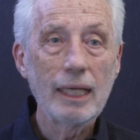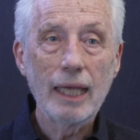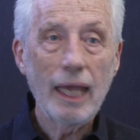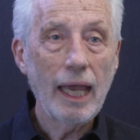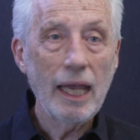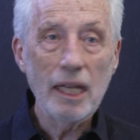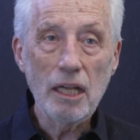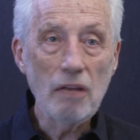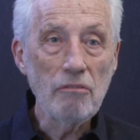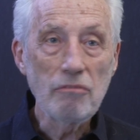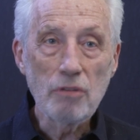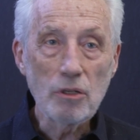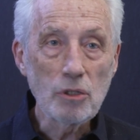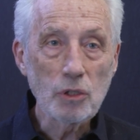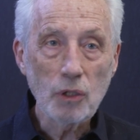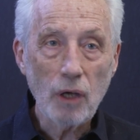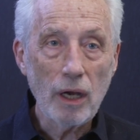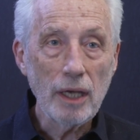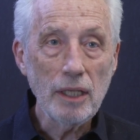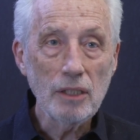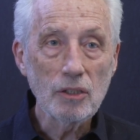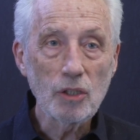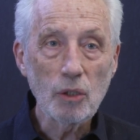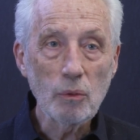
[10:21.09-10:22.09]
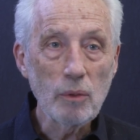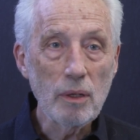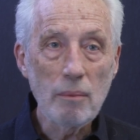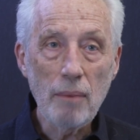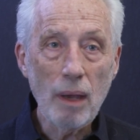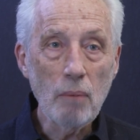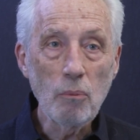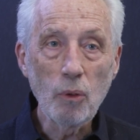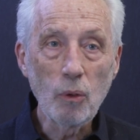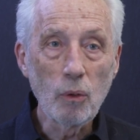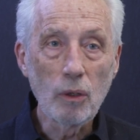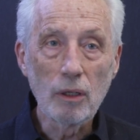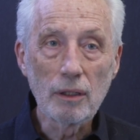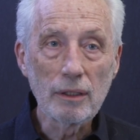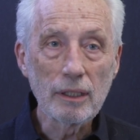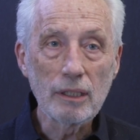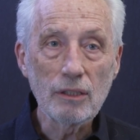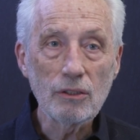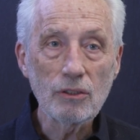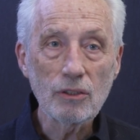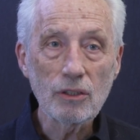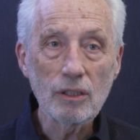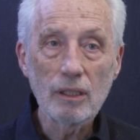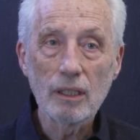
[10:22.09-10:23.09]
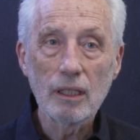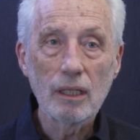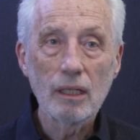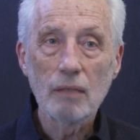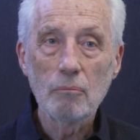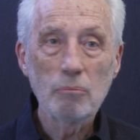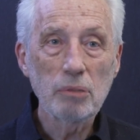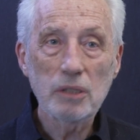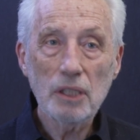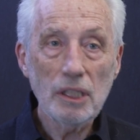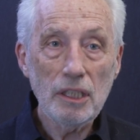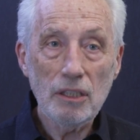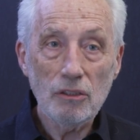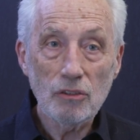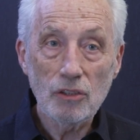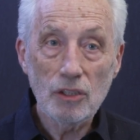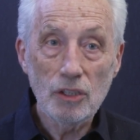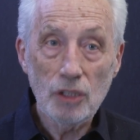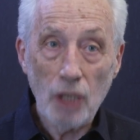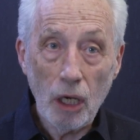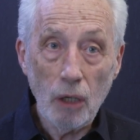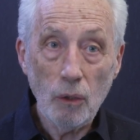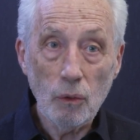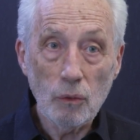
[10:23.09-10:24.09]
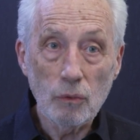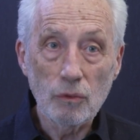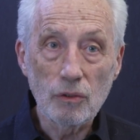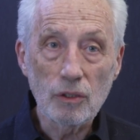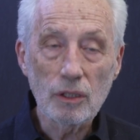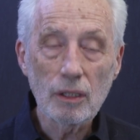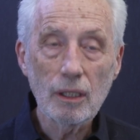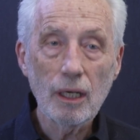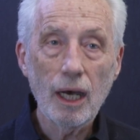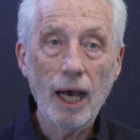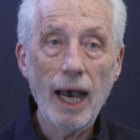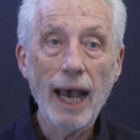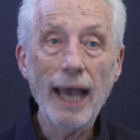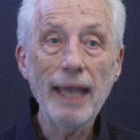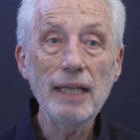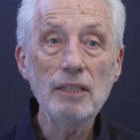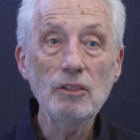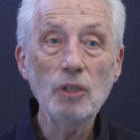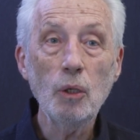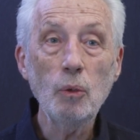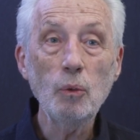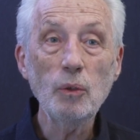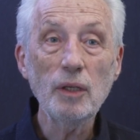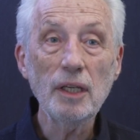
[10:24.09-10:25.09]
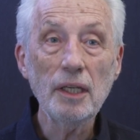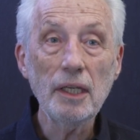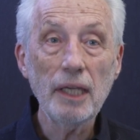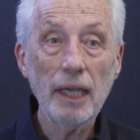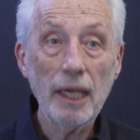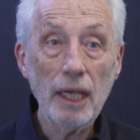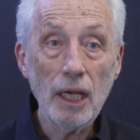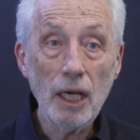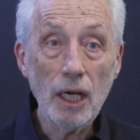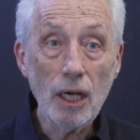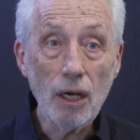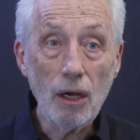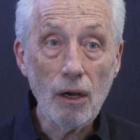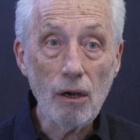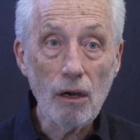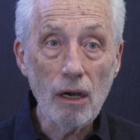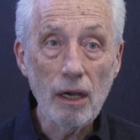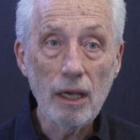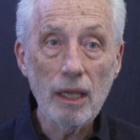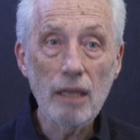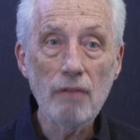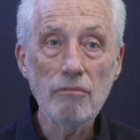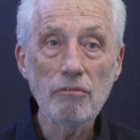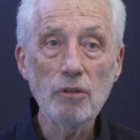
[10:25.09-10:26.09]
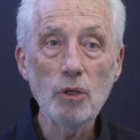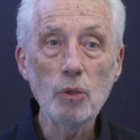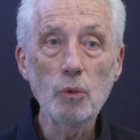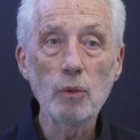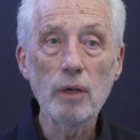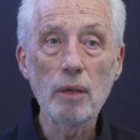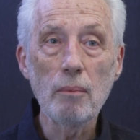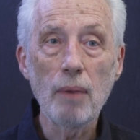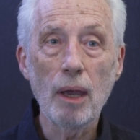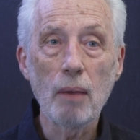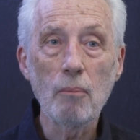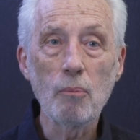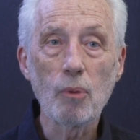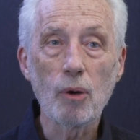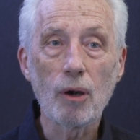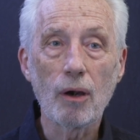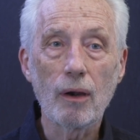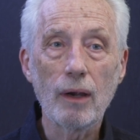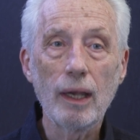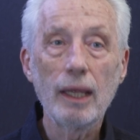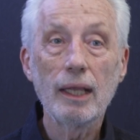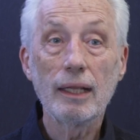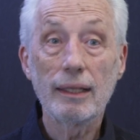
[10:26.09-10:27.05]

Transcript: And if you're trying to remember all this, please don't. I don't care if you remember.